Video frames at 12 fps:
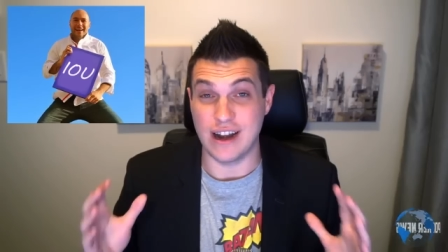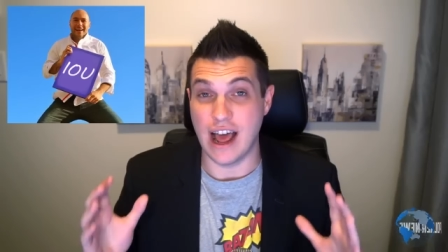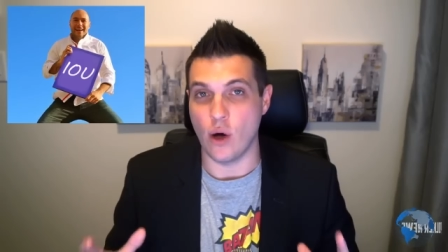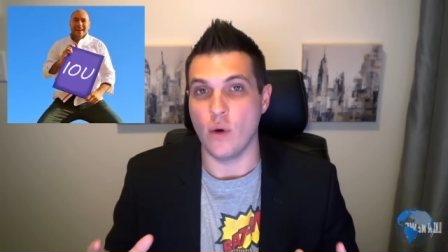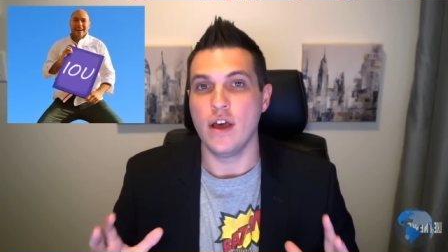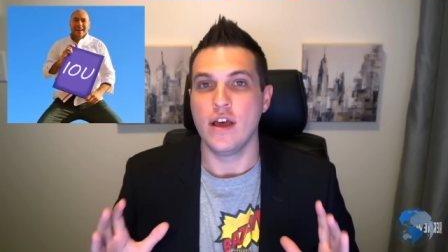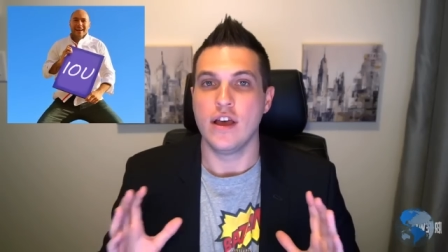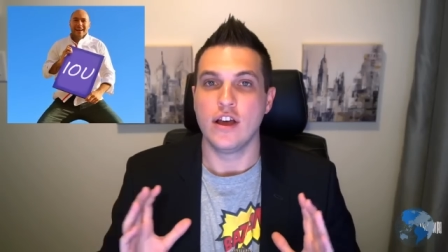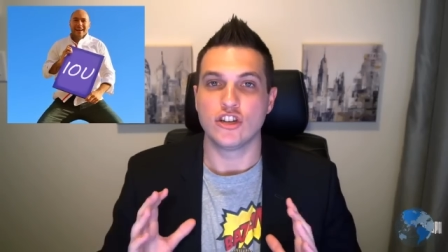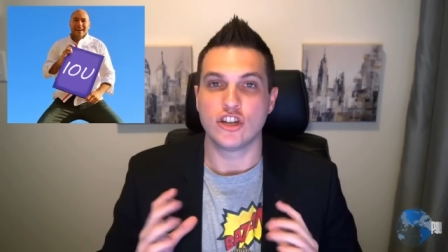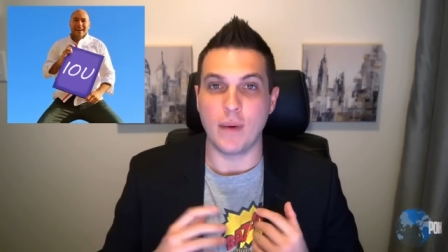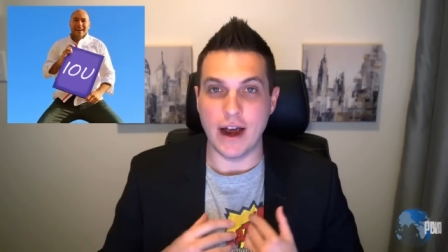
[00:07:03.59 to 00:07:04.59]
Now,
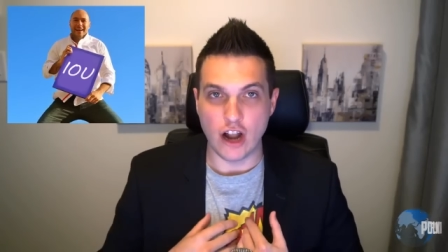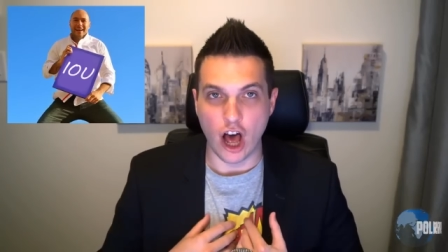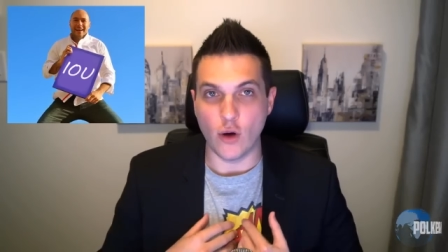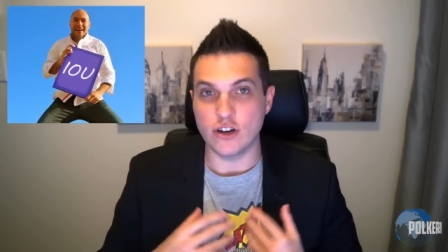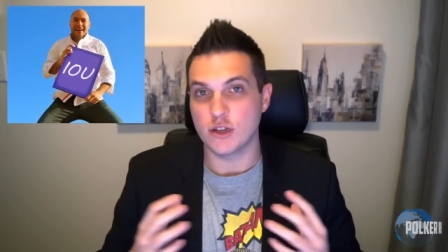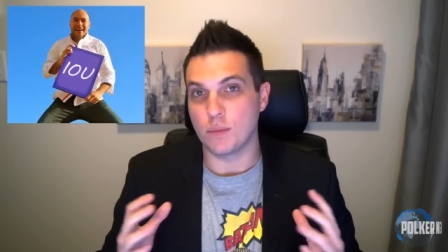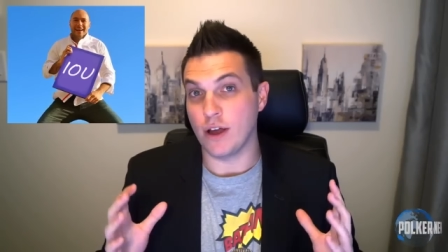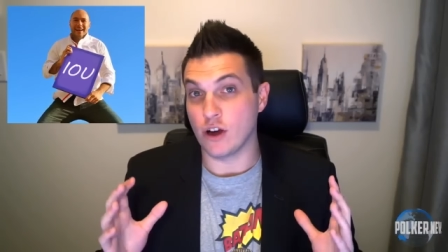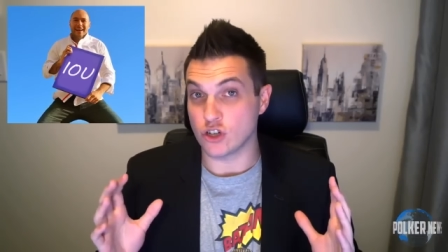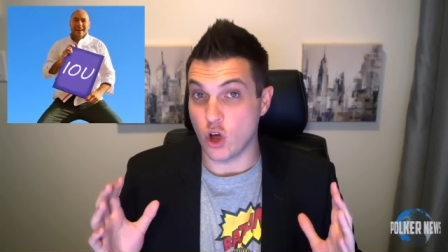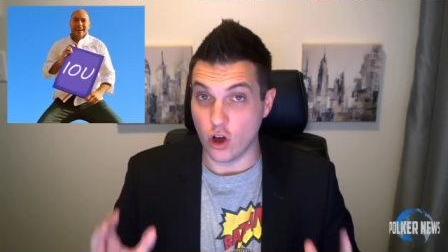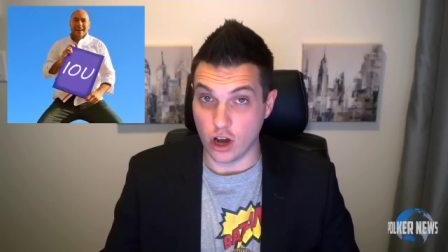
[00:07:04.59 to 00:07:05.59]
to my knowledge, the
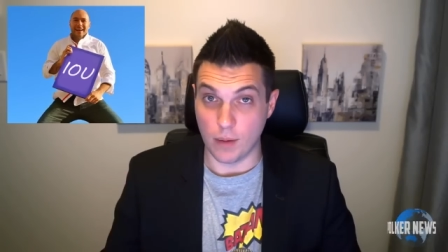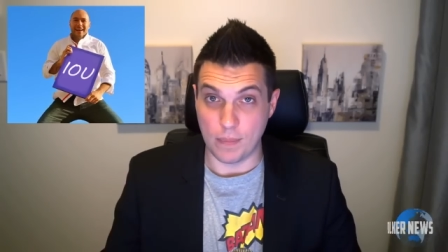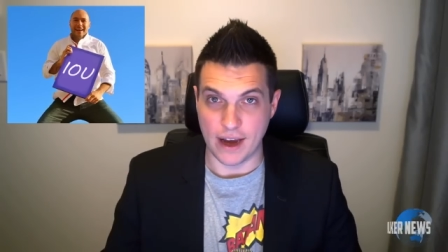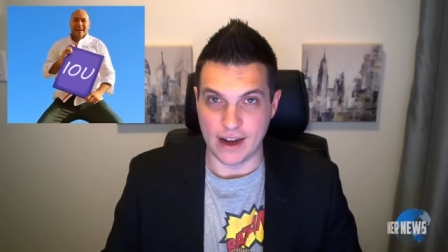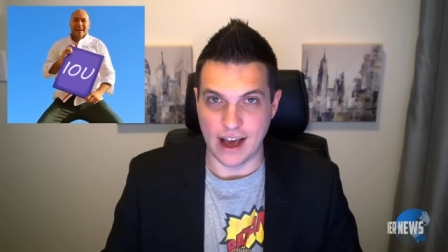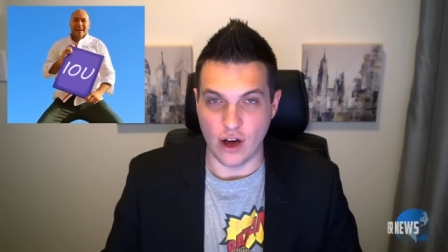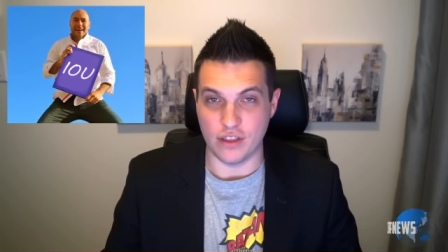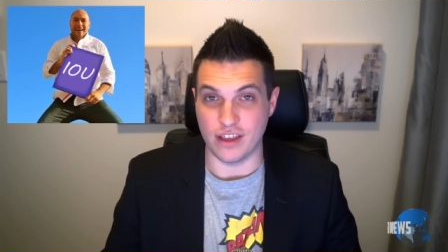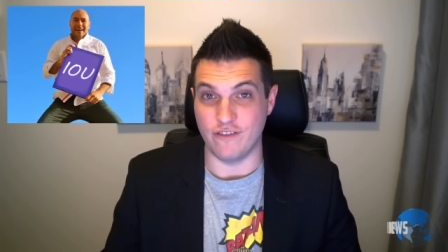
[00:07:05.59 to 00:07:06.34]
players all got paid out.